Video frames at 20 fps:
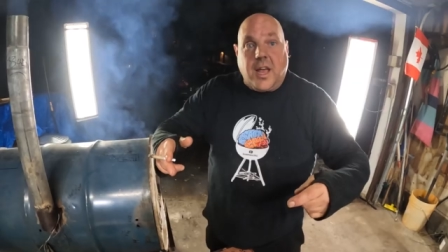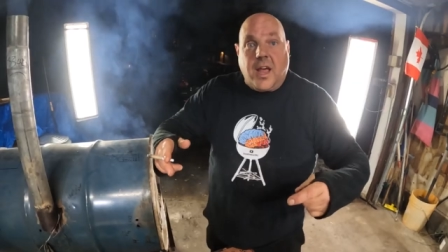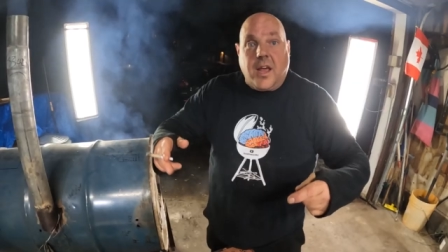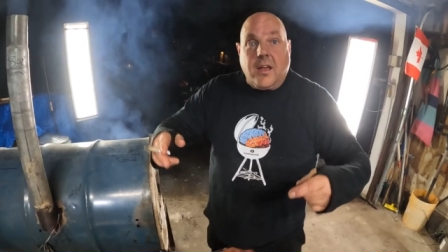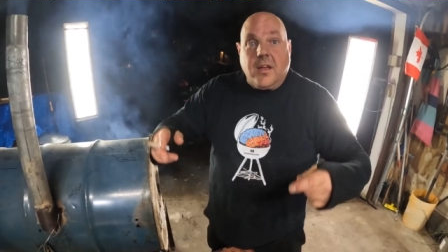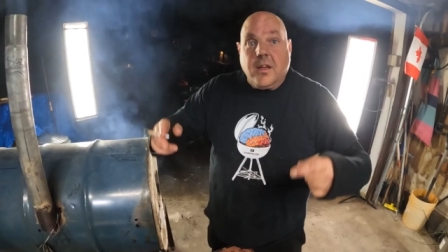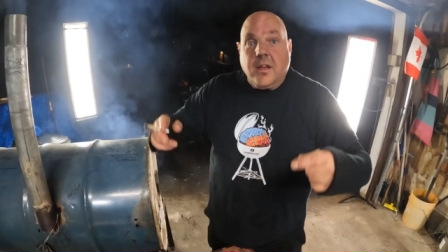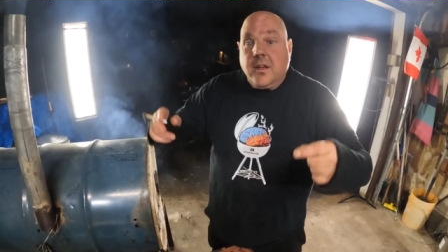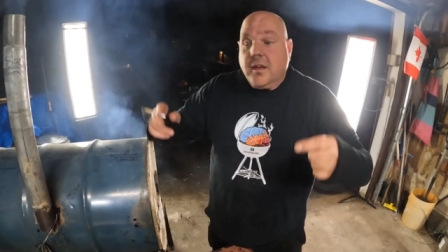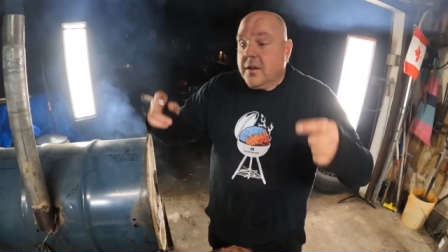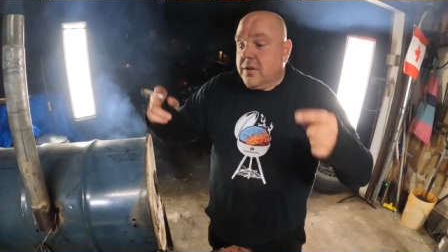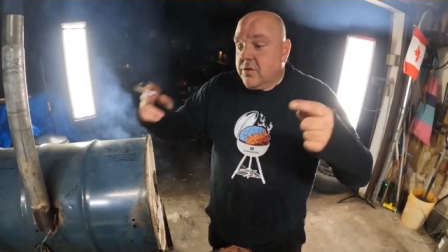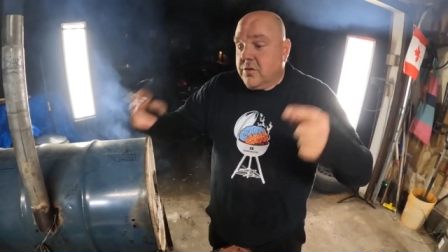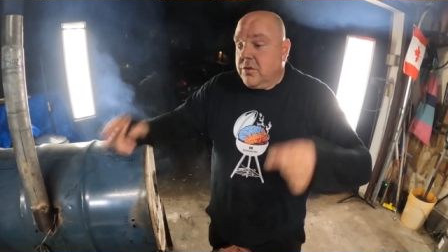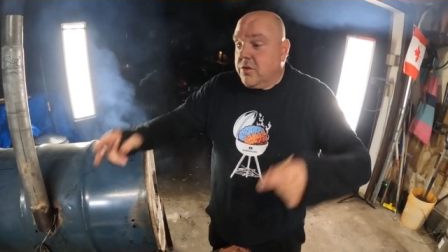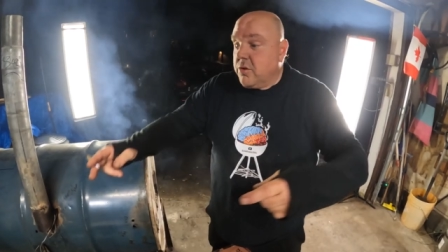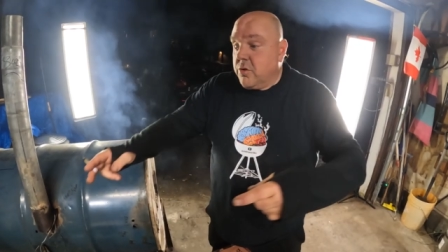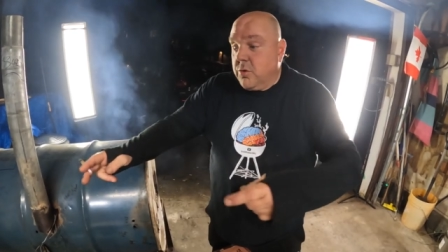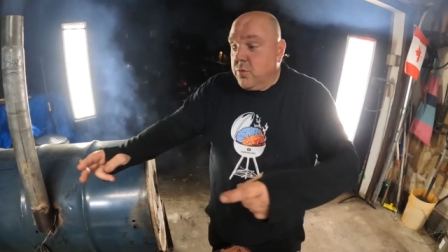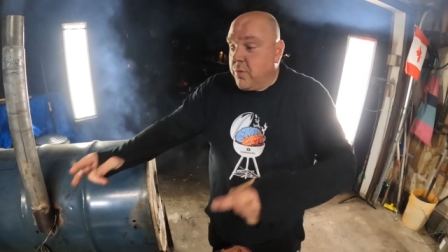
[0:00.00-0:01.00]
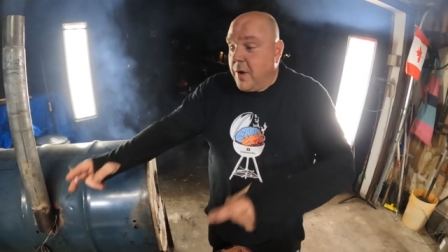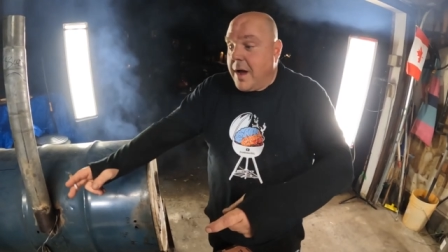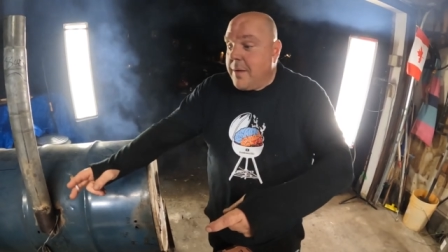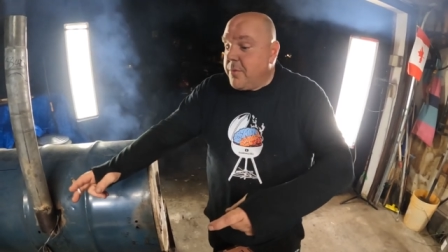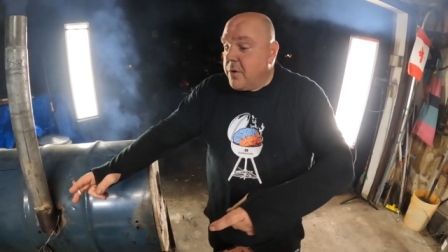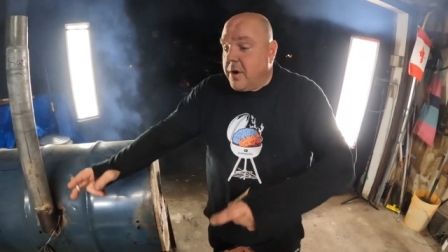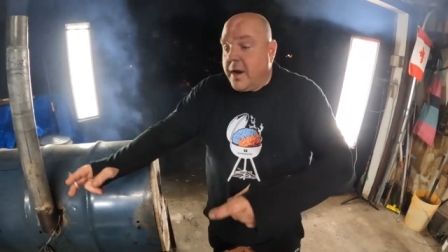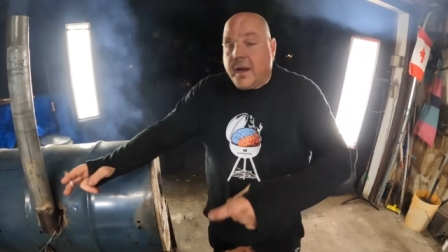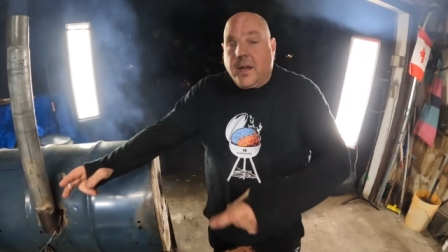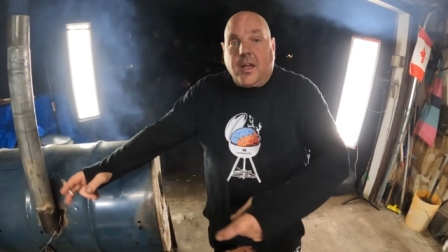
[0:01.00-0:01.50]
Day to
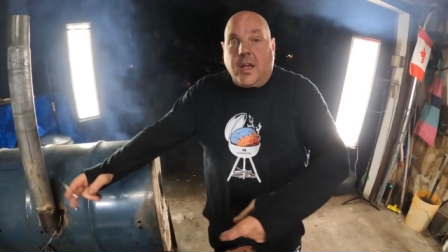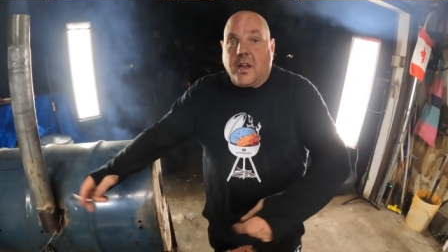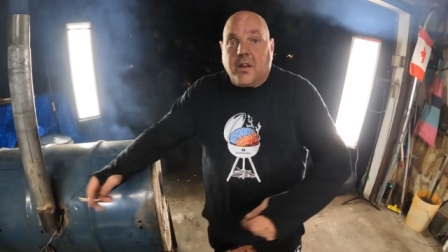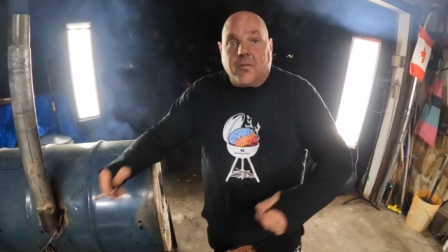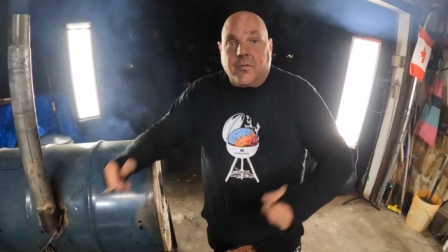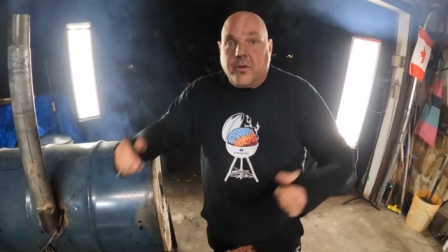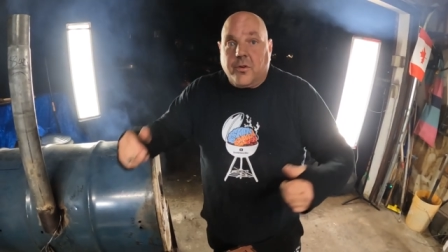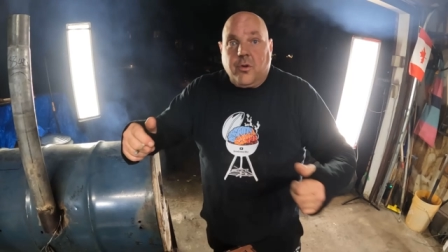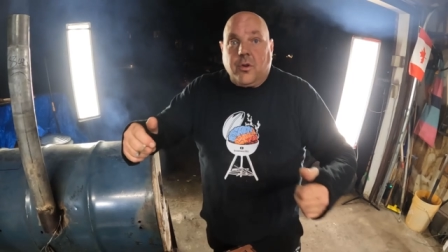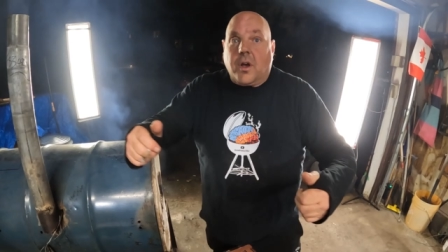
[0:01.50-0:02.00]
Weber and Kingsford.